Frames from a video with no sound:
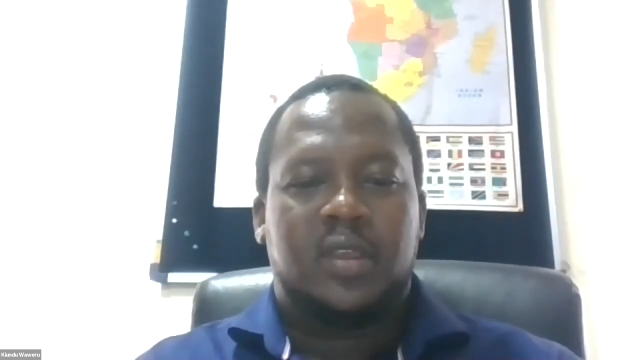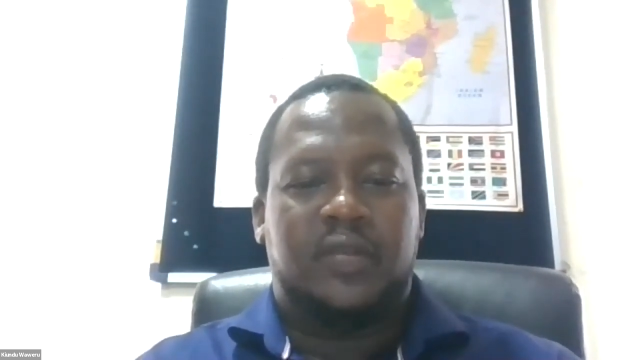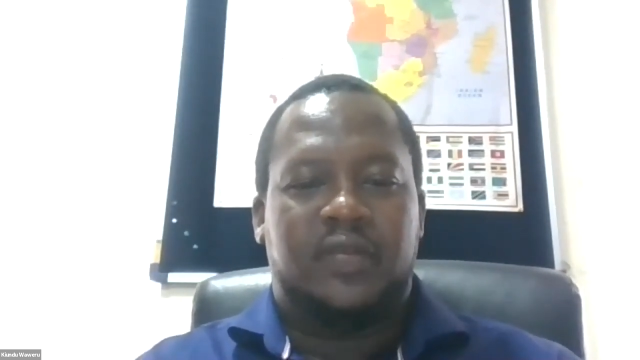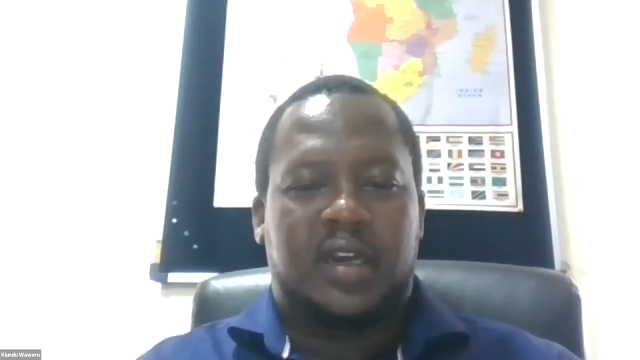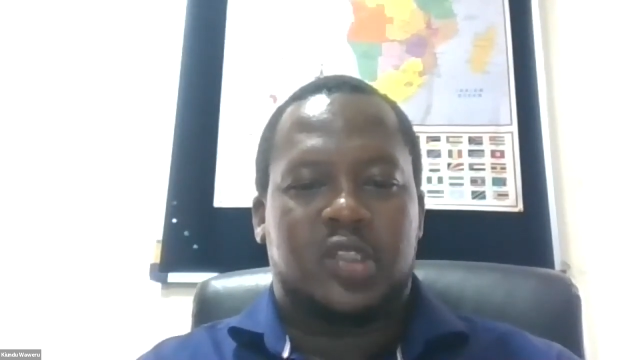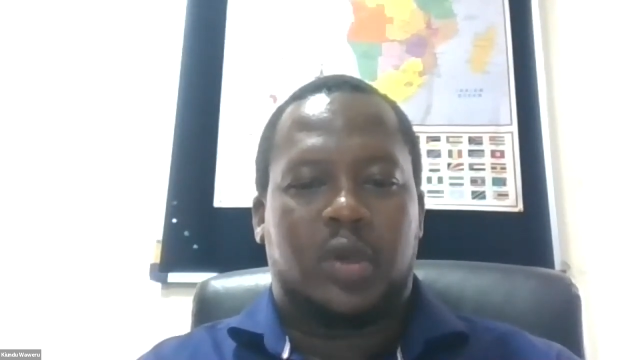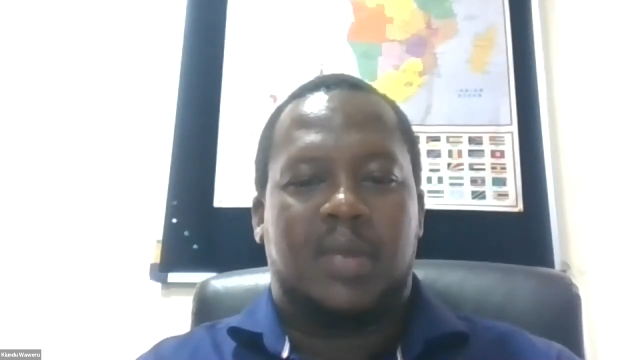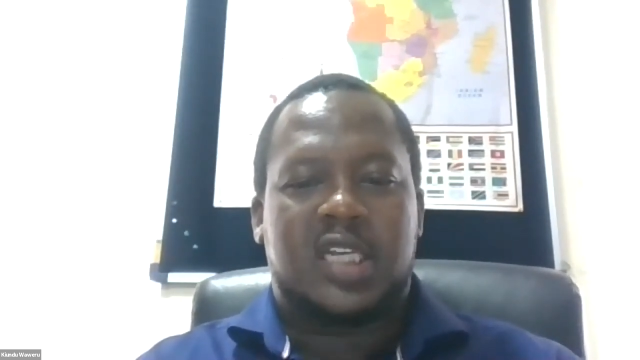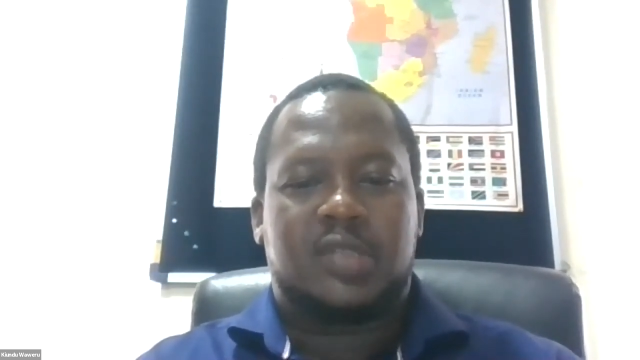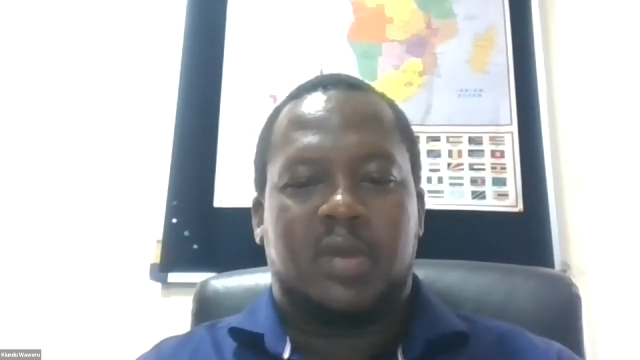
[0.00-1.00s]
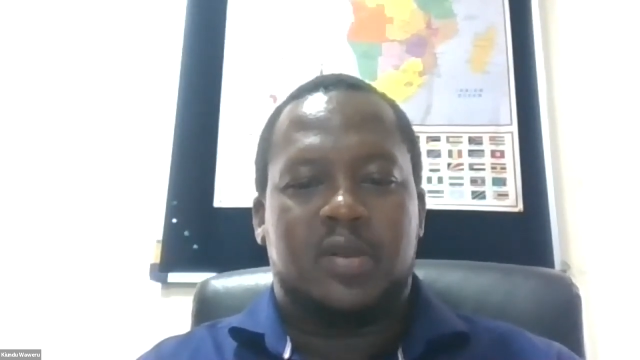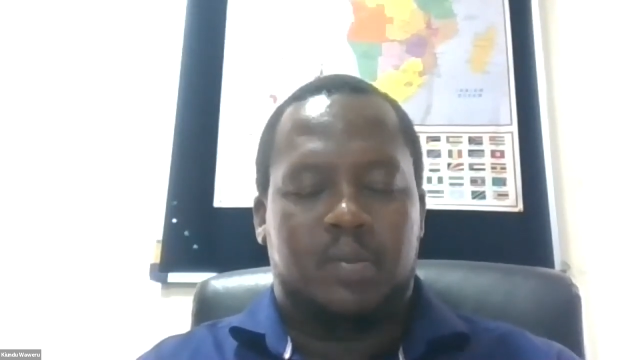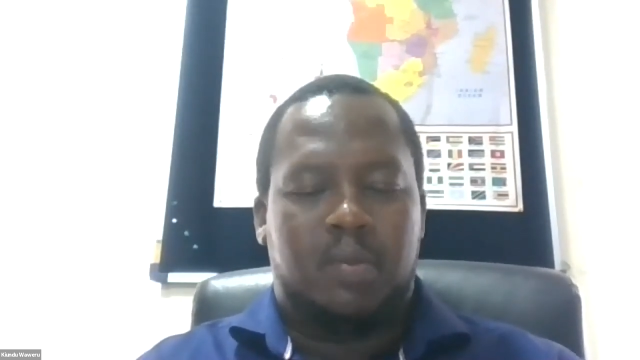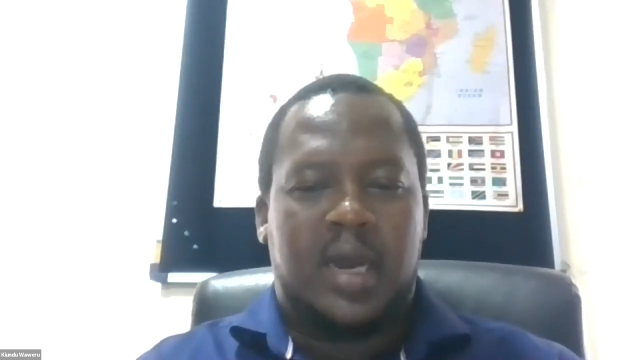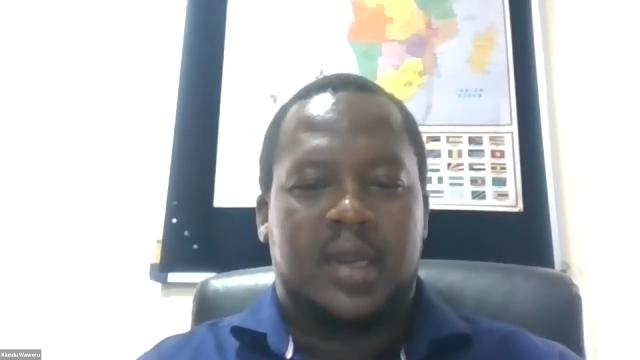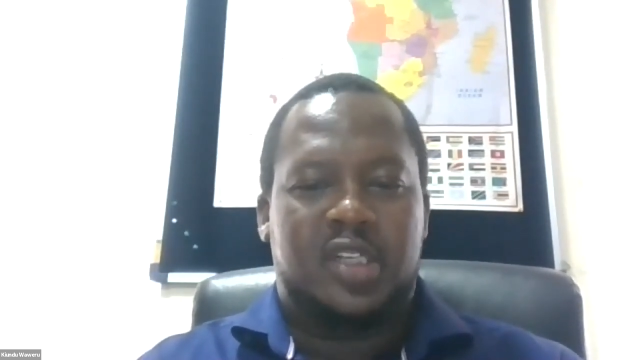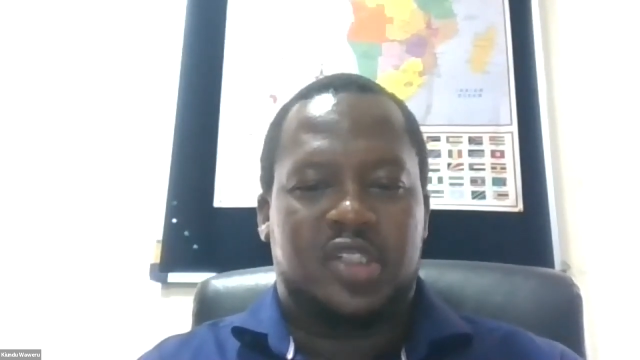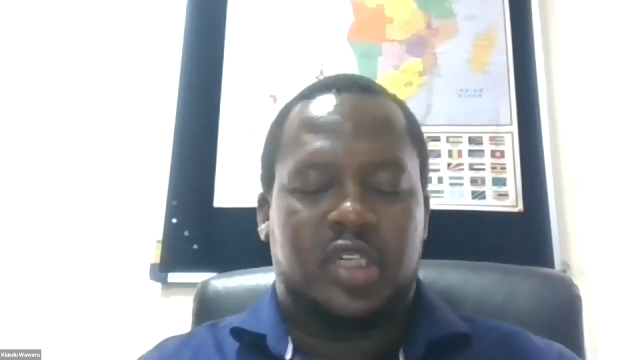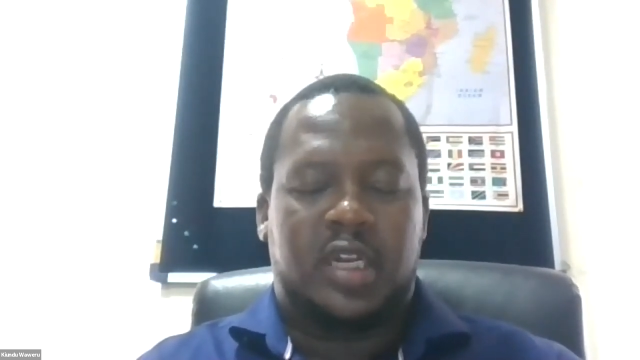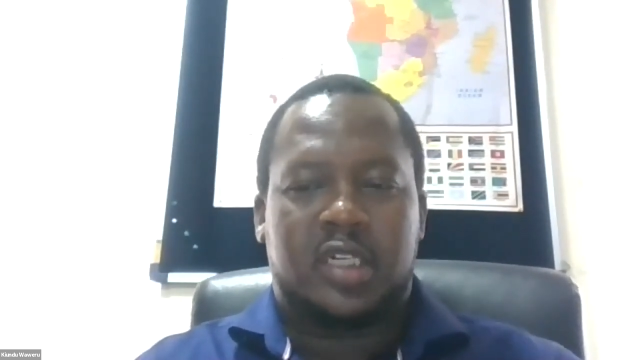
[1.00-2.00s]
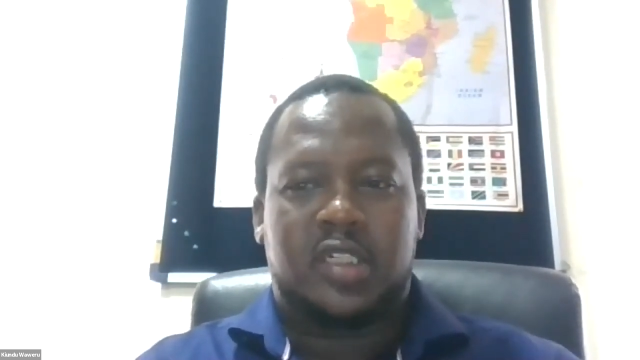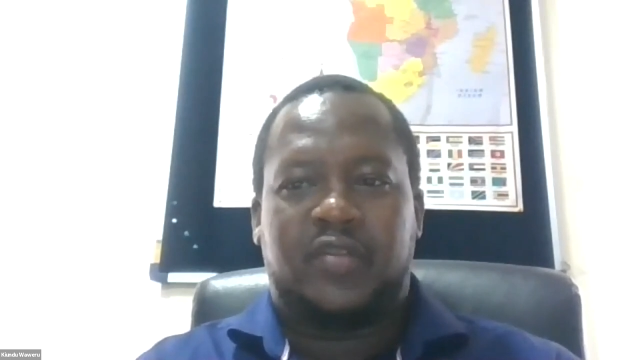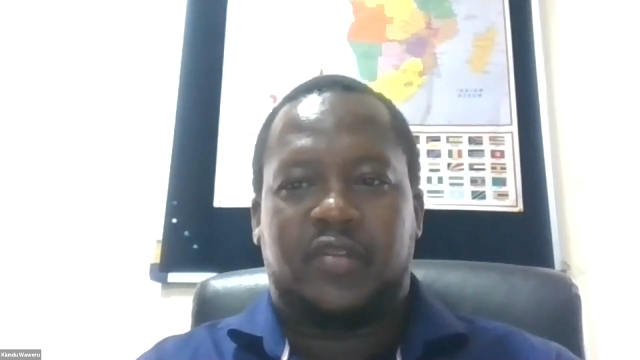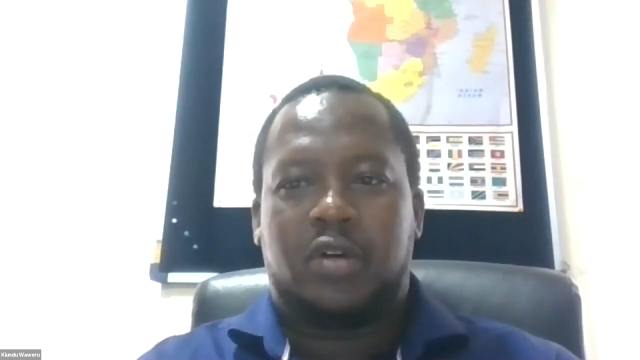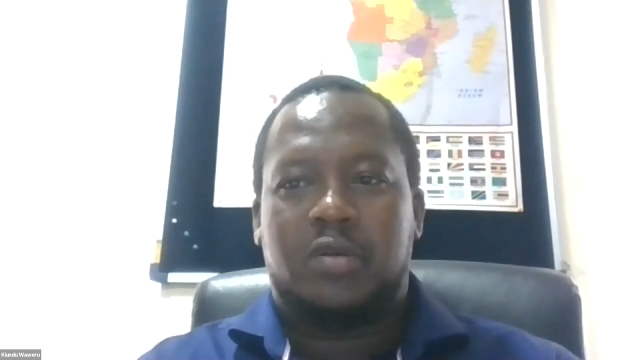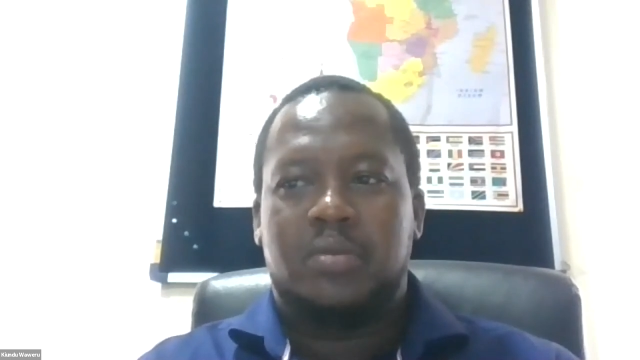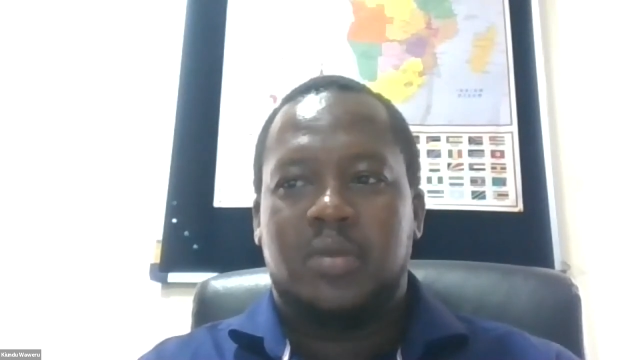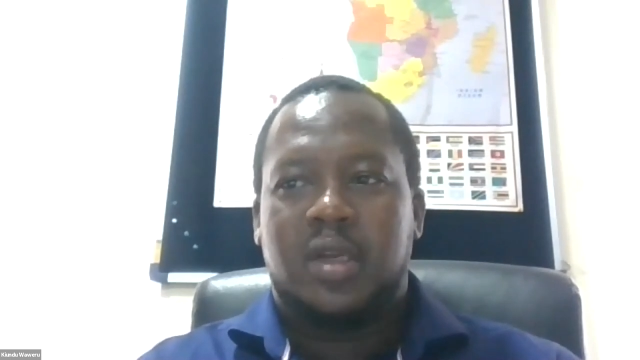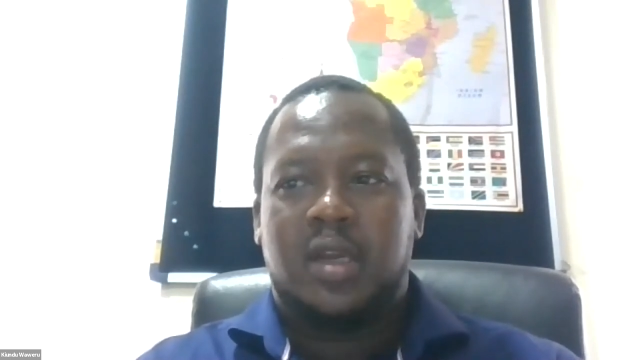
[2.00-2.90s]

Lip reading: if that is where maximum demand is generated from?